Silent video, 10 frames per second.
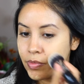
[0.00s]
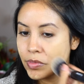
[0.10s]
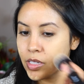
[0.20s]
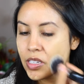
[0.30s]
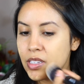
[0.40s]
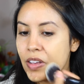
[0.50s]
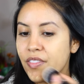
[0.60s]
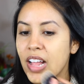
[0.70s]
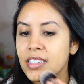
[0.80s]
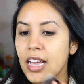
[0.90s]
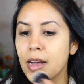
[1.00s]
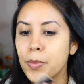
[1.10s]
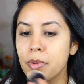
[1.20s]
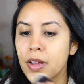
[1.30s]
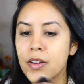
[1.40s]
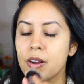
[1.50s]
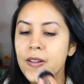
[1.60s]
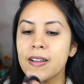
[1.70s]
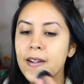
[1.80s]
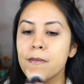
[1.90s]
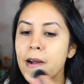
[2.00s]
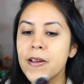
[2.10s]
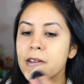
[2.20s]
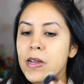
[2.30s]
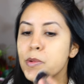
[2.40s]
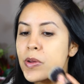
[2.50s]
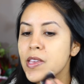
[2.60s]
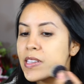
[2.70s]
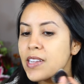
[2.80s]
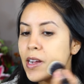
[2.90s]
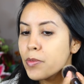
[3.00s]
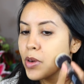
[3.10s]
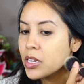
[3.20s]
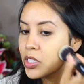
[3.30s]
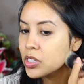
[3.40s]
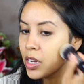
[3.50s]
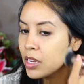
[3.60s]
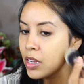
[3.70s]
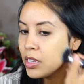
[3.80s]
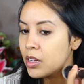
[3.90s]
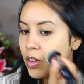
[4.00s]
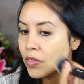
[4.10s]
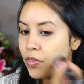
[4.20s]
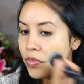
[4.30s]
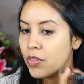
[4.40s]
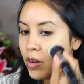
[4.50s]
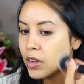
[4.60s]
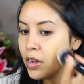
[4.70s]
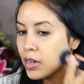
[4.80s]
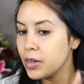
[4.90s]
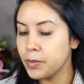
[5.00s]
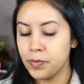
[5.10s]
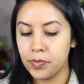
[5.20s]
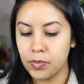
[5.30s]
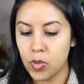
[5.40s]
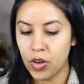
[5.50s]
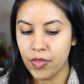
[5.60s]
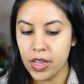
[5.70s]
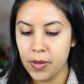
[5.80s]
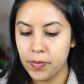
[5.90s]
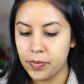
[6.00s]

This is a flat top, or like a rounded kabuki style brush from Morphe.